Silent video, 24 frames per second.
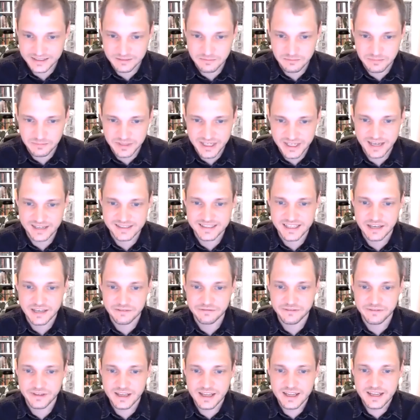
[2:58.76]
BASF
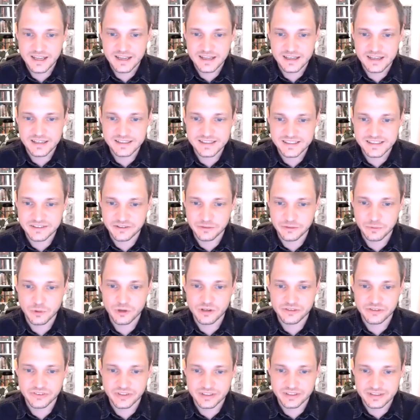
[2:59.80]
is the
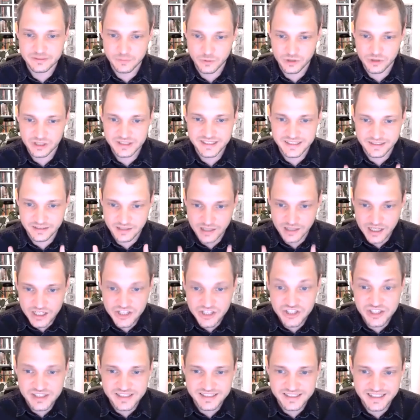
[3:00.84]
world's
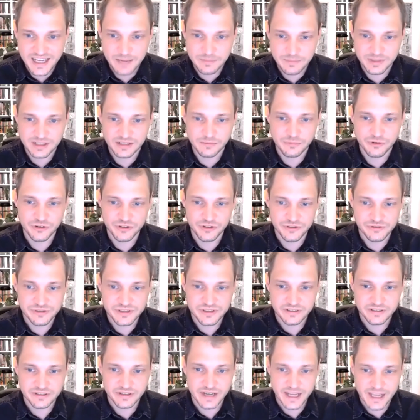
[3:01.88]
largest chemical
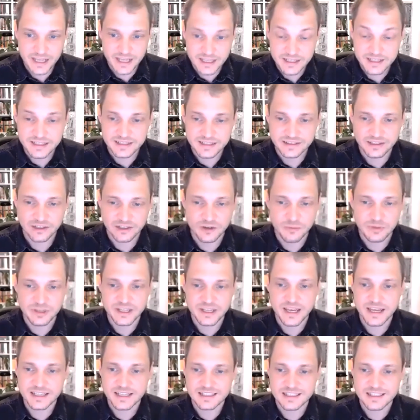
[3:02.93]
producer, and the company has